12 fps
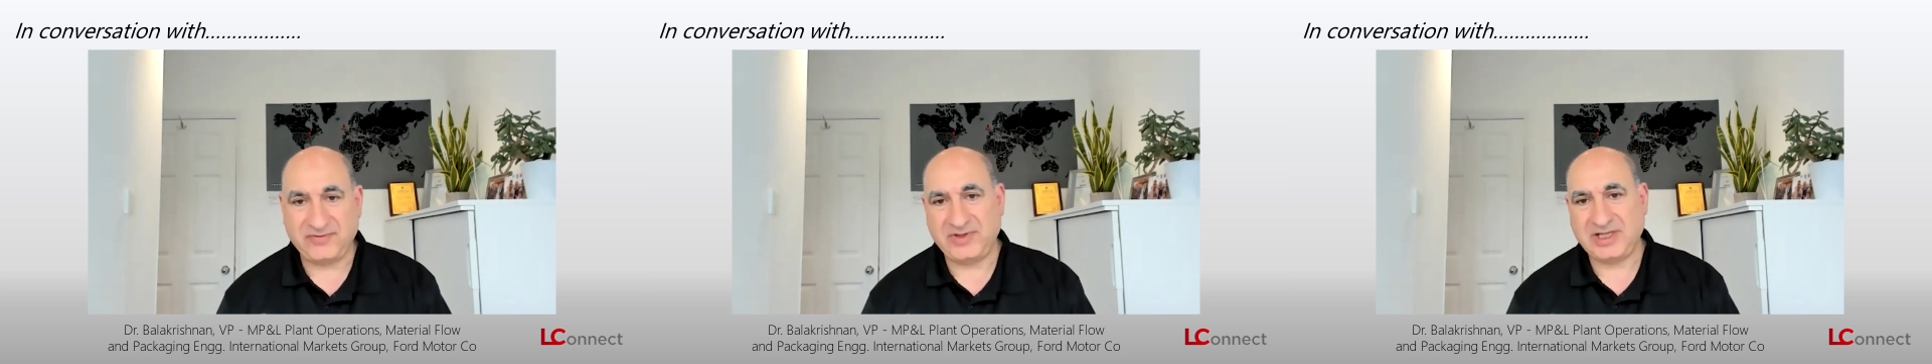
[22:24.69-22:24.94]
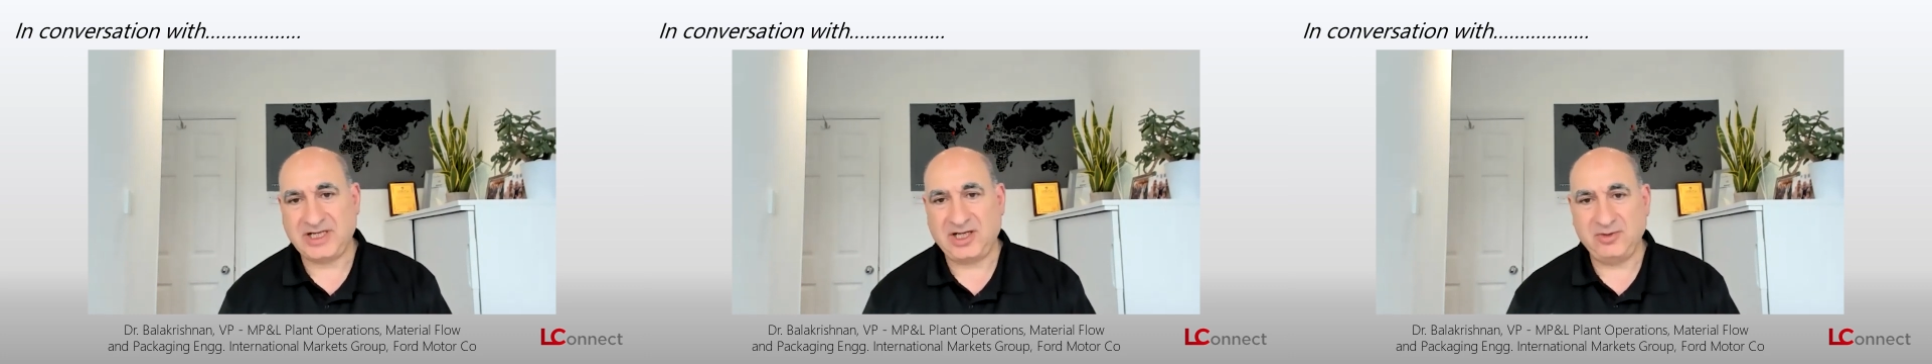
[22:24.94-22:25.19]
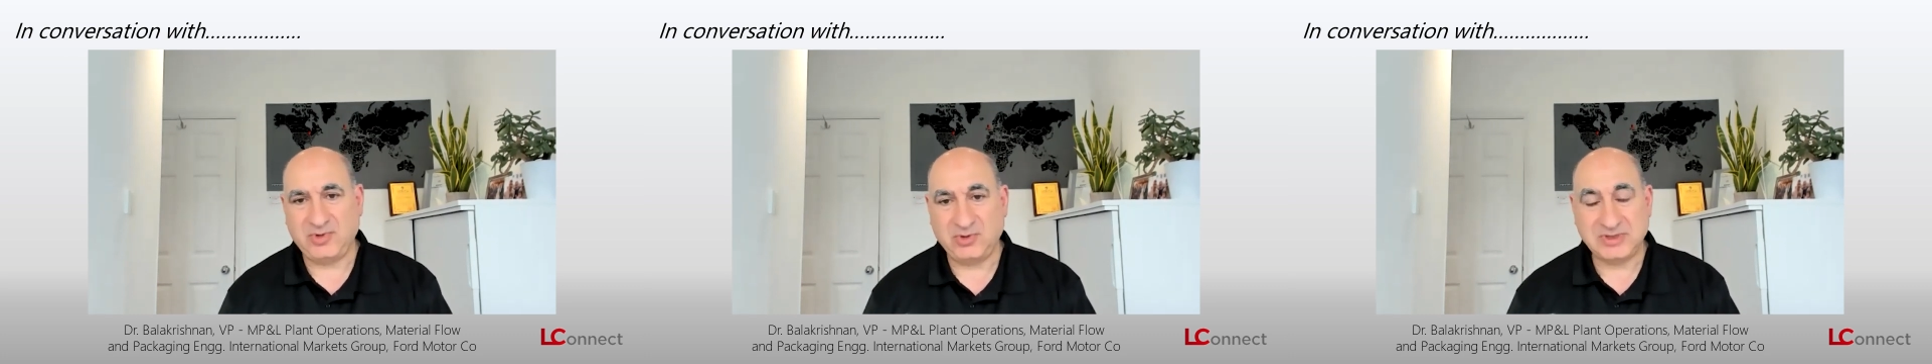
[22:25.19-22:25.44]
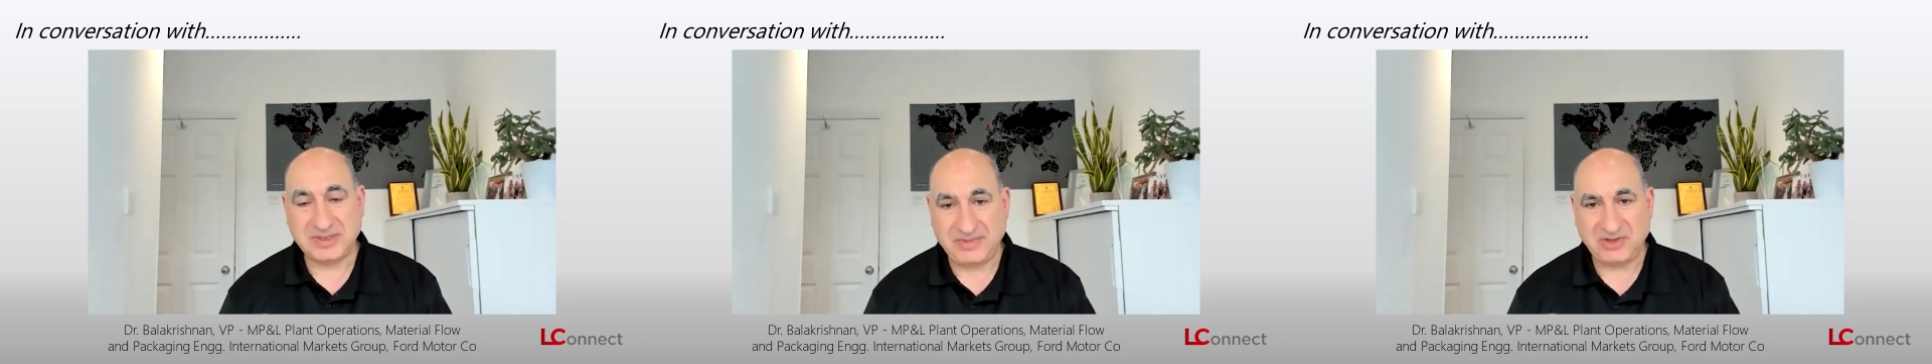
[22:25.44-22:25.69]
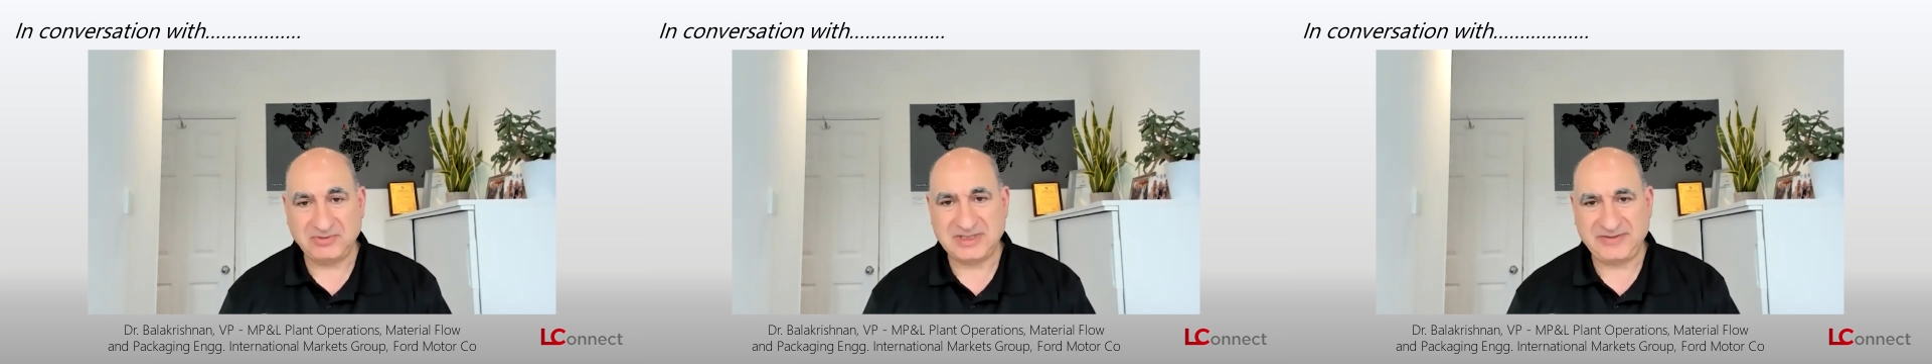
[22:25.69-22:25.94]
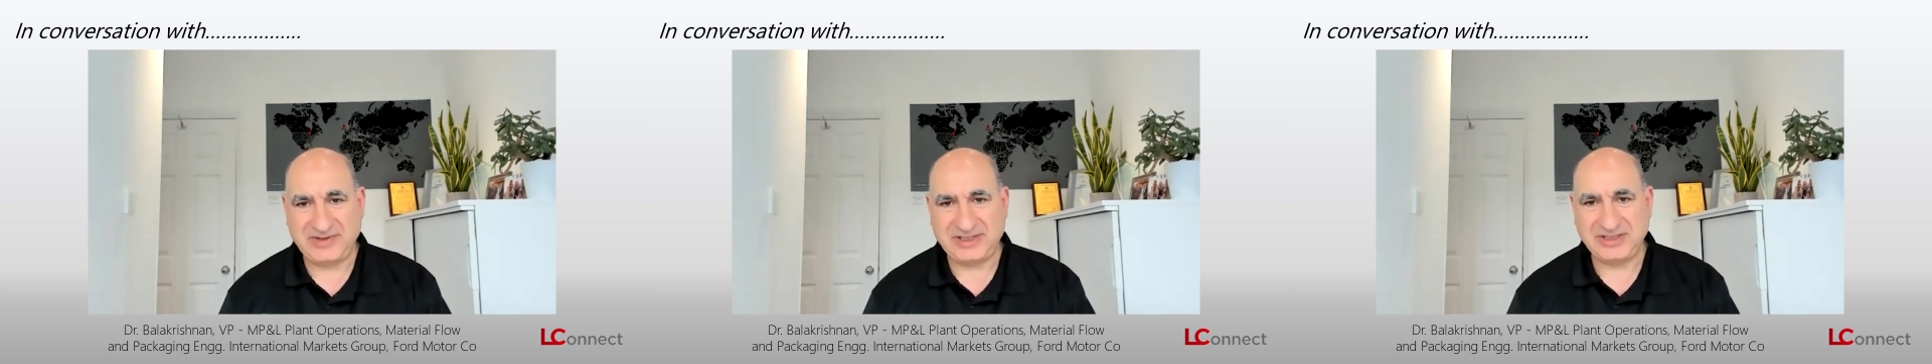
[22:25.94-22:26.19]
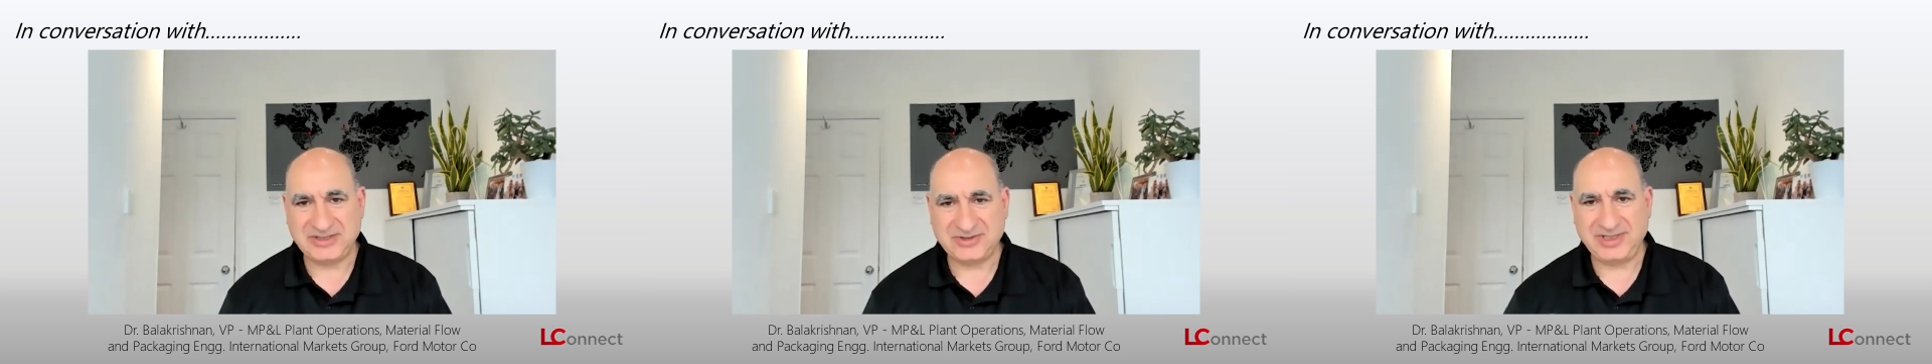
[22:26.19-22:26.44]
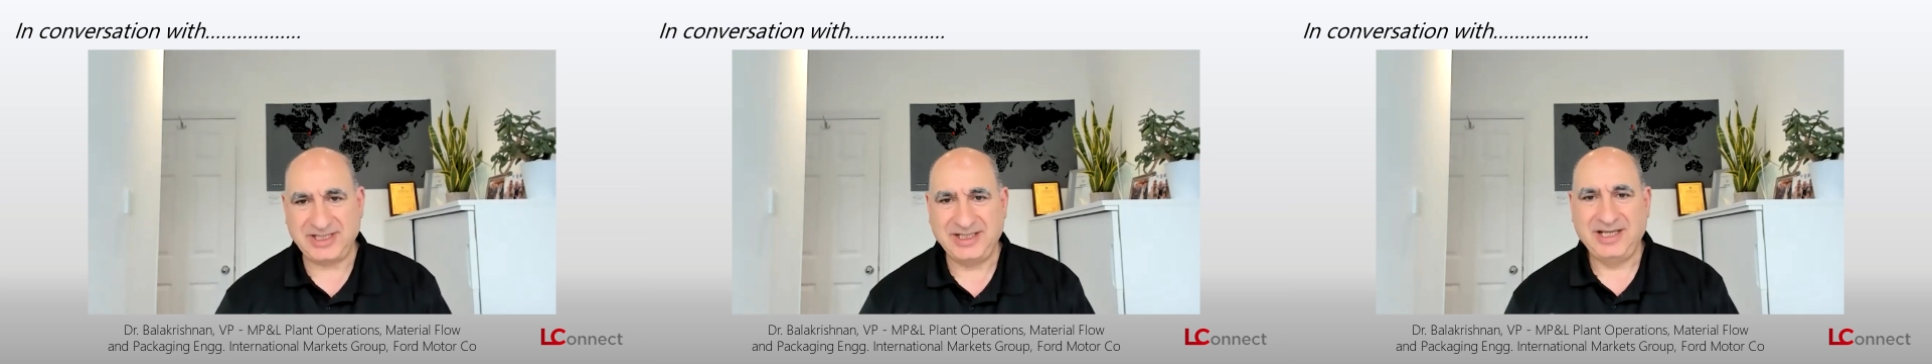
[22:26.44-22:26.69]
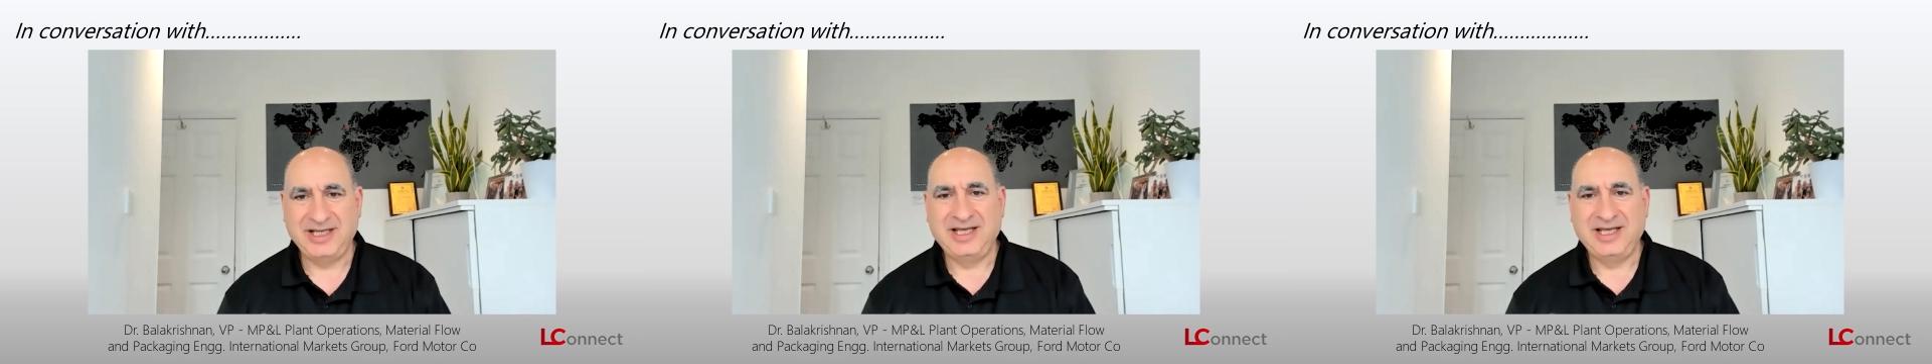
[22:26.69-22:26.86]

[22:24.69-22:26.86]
of the global automotive industry.